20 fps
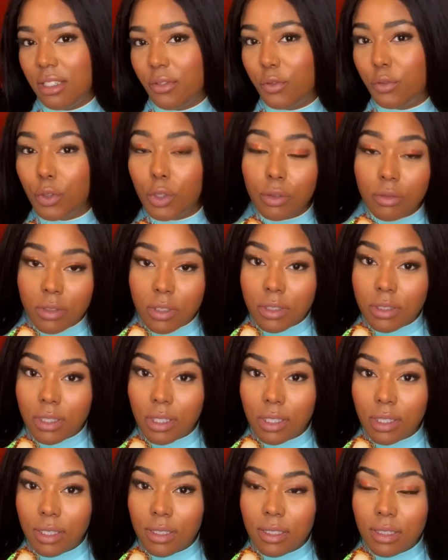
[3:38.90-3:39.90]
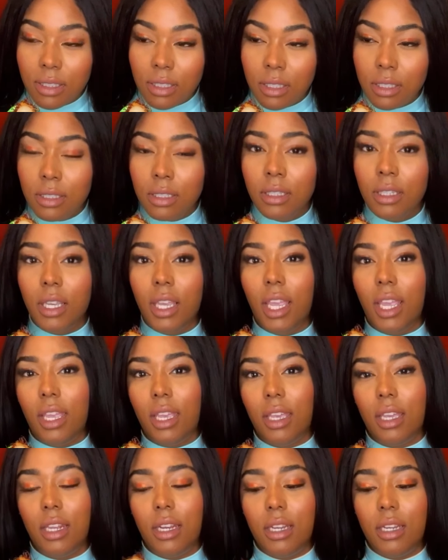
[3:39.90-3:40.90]
fruits,
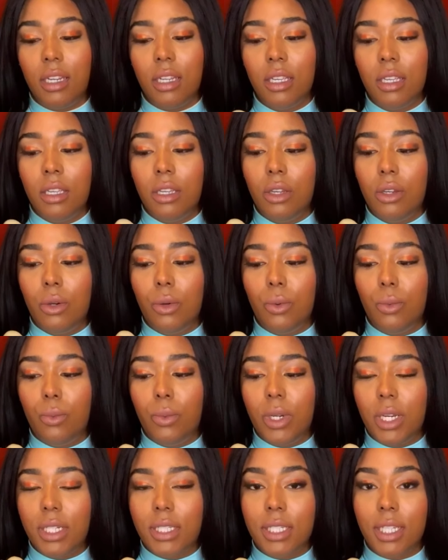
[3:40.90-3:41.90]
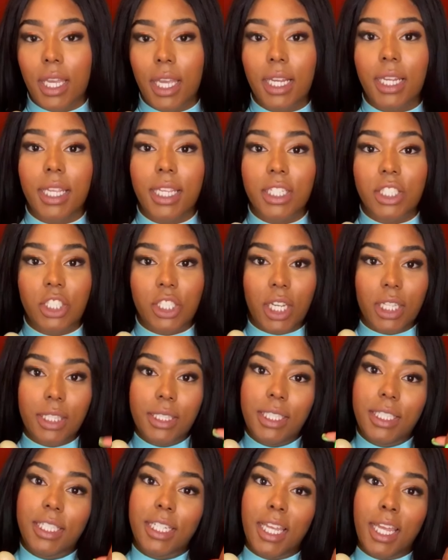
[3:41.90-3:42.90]
and when it's like
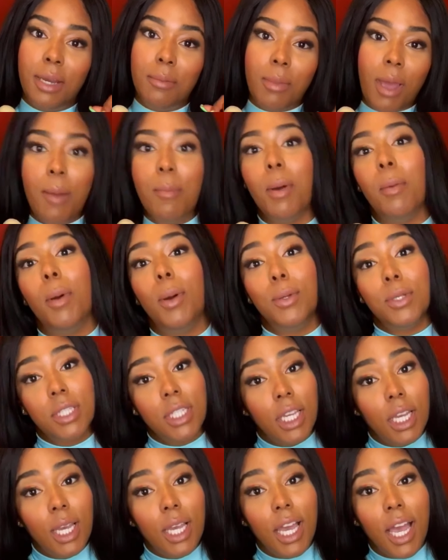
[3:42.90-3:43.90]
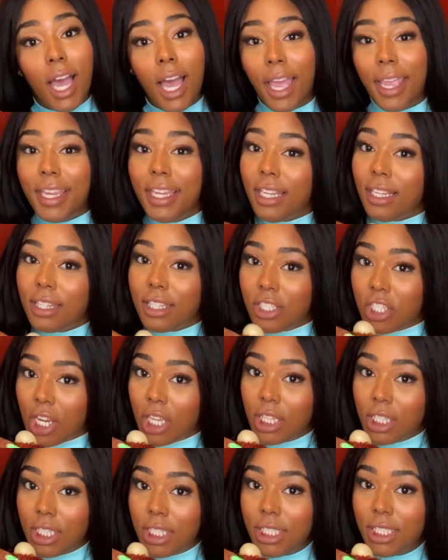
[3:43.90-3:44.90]
jellied in my mimosa, I eat the
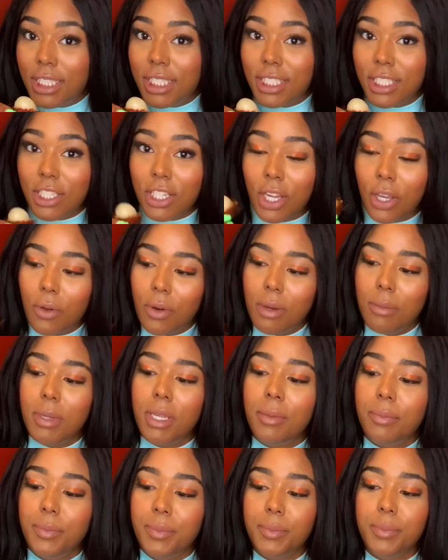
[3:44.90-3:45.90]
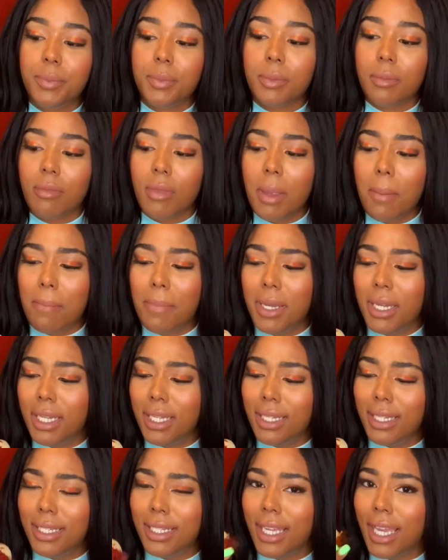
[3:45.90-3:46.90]
jellies, you know what I mean?
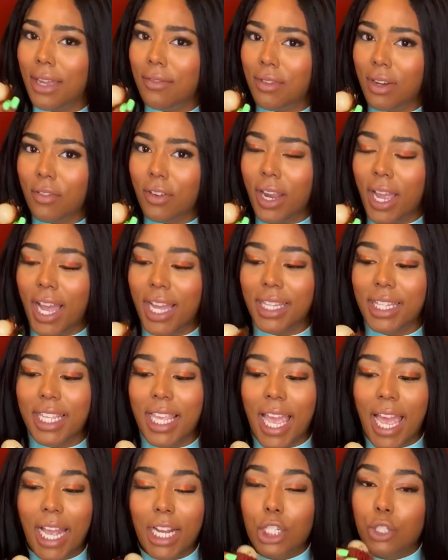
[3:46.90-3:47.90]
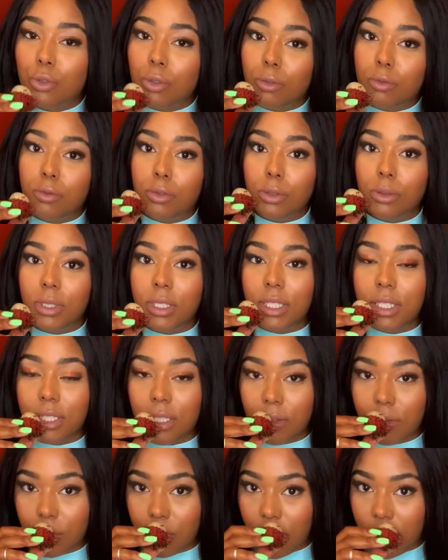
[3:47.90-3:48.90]
But I've never had the actual fruit
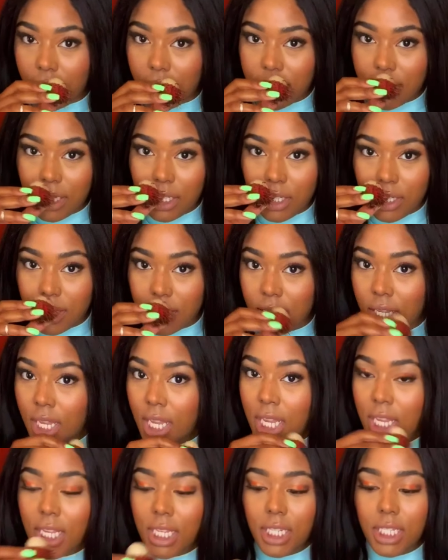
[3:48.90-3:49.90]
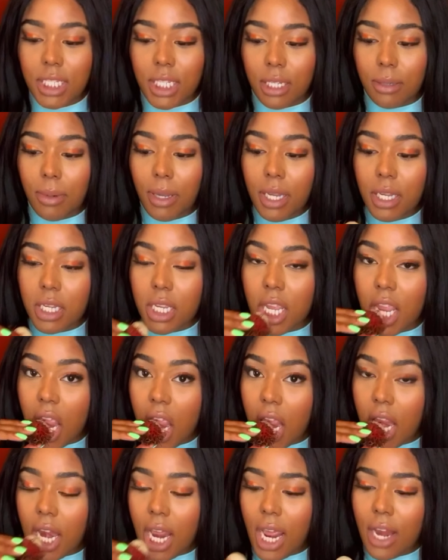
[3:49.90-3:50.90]
itself. So I guess I just take a bite,
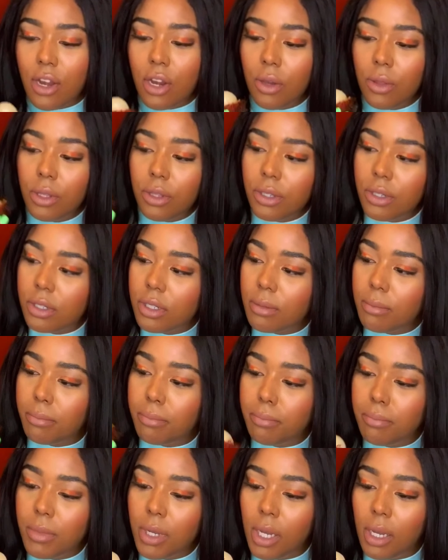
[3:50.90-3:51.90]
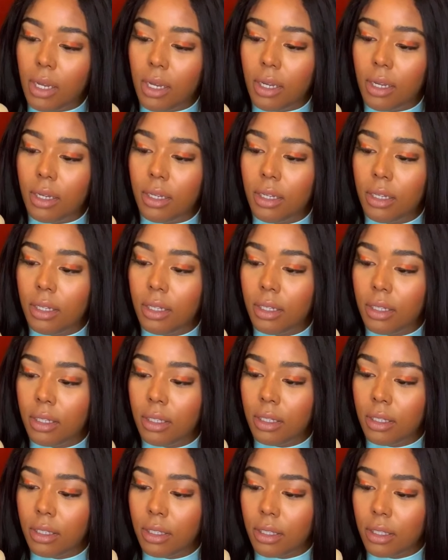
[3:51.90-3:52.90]
and I know that there's a
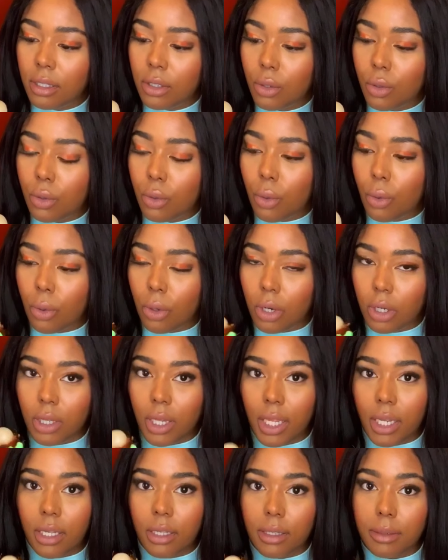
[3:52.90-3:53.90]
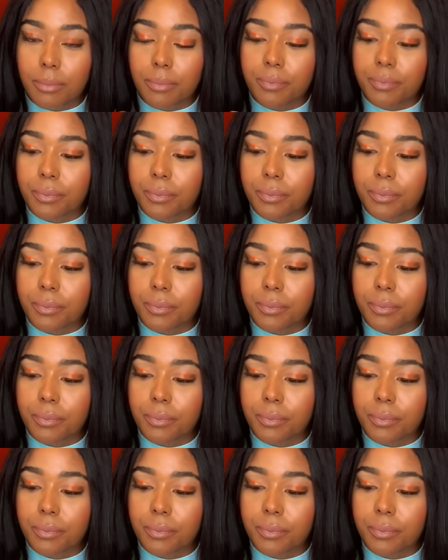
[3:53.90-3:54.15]
core, like a